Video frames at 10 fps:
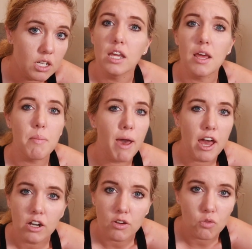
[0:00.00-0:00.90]
in a
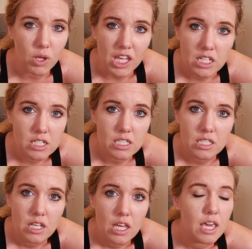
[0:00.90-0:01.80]
matter of
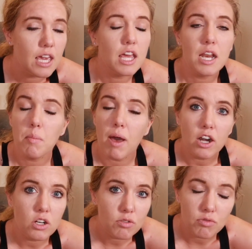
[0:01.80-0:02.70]
weeks, in a
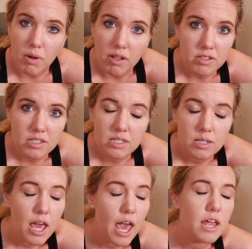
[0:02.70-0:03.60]
matter of months,